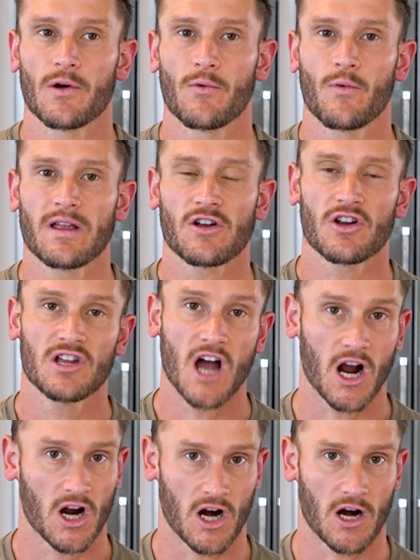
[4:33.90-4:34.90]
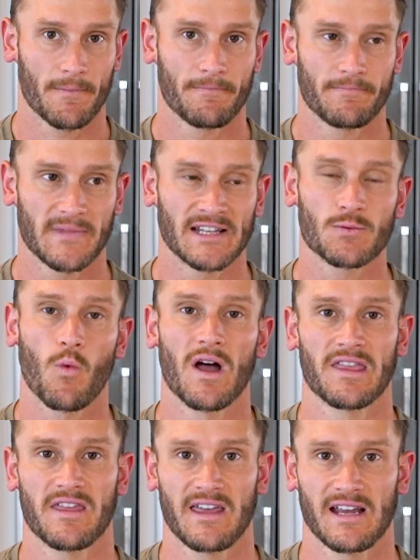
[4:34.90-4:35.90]
when you're younger, it's
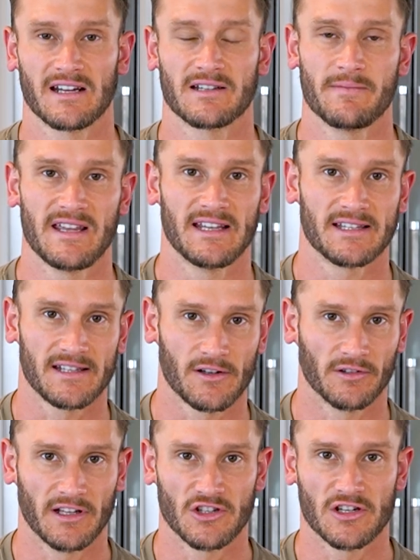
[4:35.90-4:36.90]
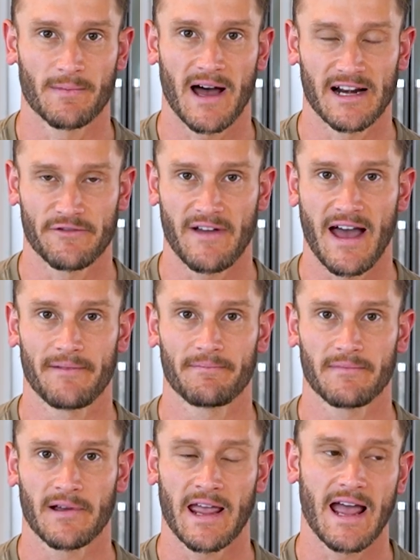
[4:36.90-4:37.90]
one thing to be in single digit body
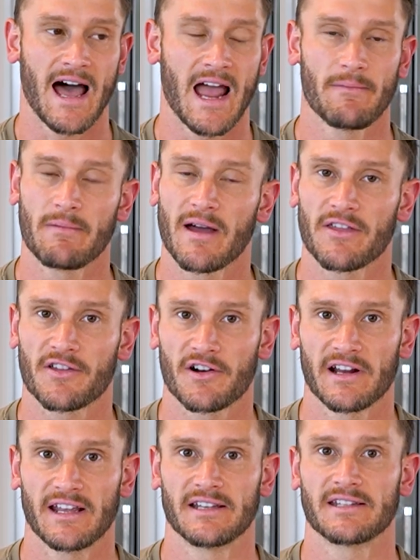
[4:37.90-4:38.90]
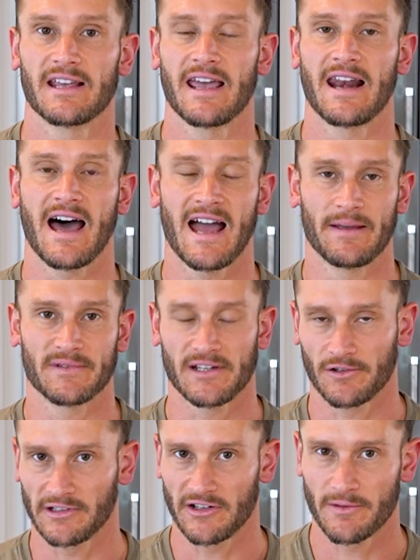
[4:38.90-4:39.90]
fat. Okay, I'm in my thirties and I am
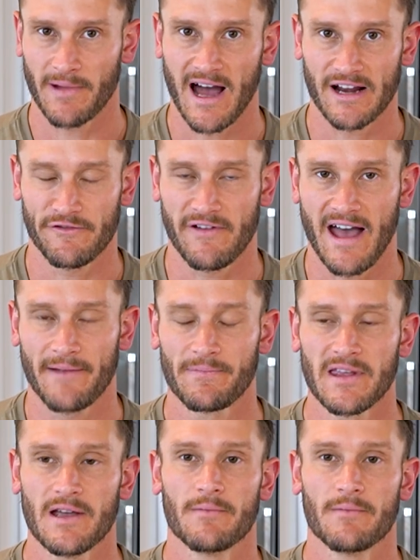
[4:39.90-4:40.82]
single digit body fat.